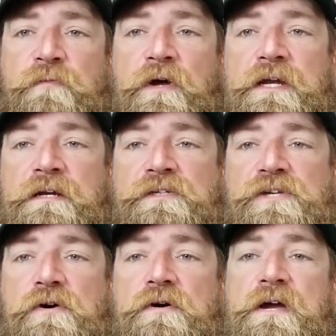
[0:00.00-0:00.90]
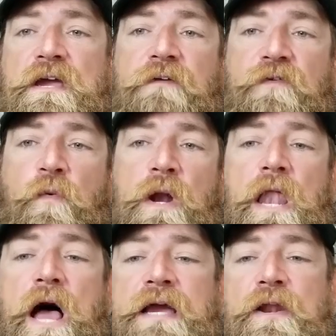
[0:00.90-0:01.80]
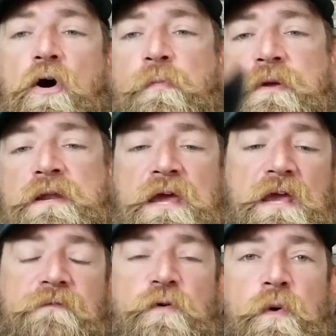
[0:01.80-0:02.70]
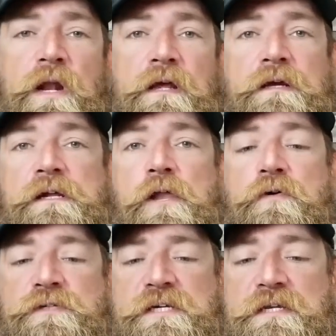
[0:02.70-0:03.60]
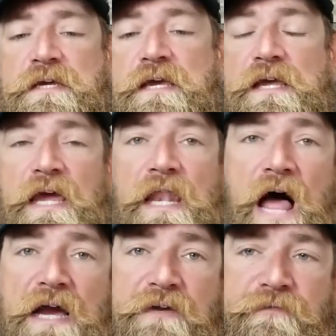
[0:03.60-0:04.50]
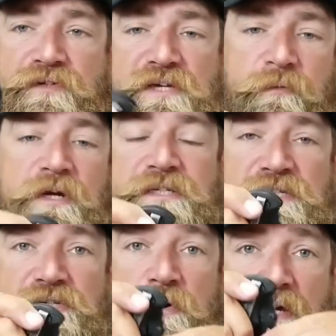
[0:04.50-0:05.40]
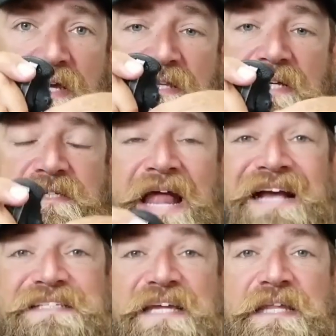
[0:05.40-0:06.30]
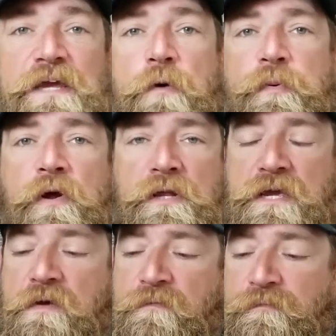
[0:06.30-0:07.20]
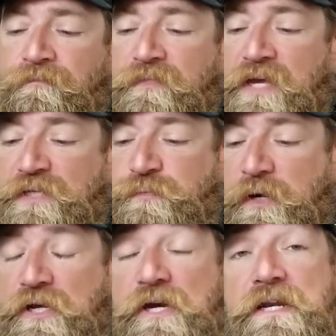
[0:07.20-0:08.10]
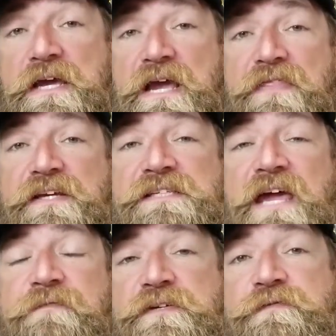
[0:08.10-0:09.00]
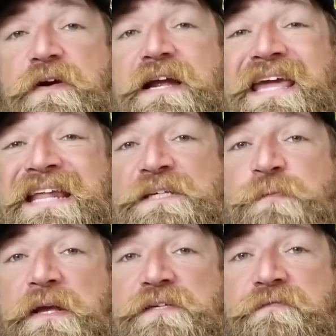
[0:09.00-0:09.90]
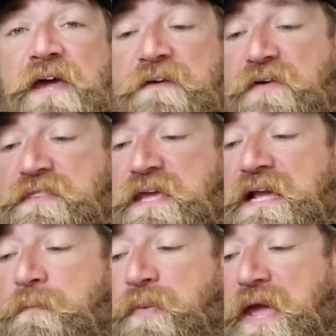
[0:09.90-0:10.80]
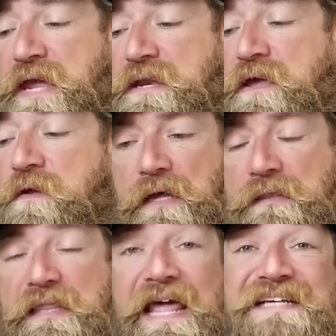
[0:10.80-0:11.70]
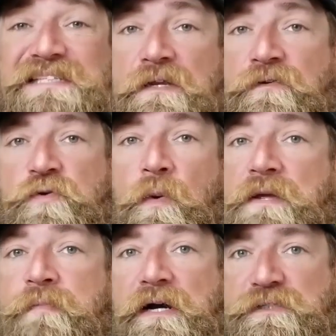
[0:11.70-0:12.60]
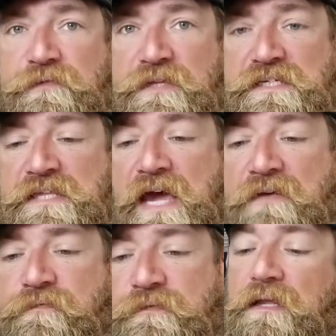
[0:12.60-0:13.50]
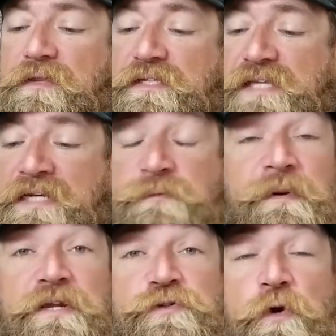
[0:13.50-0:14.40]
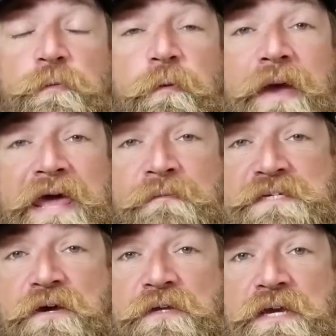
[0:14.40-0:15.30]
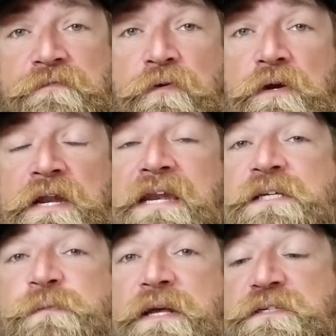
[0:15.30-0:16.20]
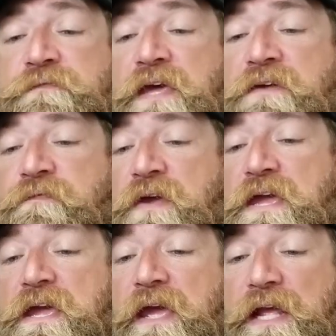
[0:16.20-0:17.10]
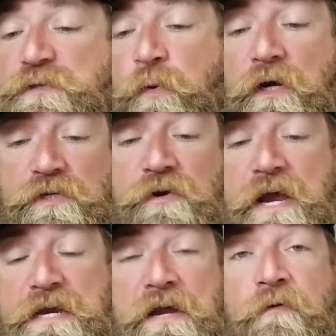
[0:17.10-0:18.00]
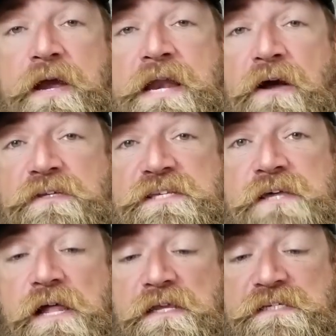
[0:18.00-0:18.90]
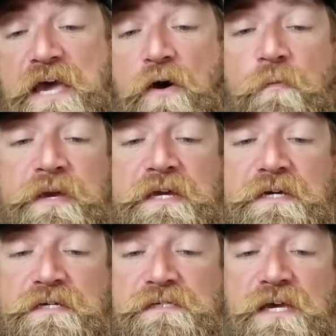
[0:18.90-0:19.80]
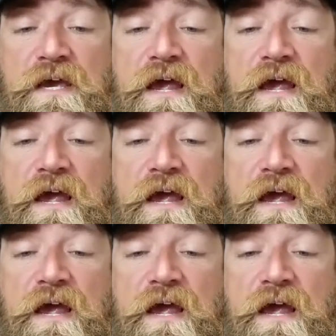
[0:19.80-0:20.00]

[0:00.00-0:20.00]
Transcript: on here, so if you want to lock it open, if you want to close it and lock it for some reason so it doesn't accidentally open on you, it's pretty good. This knife is a very inexpensive knife. I think I paid less than 20 bucks for this knife. This thing has been a trooper, man. I'm telling you, for an inexpensive knife, it's worked great. Now, right now, it's dull as hell because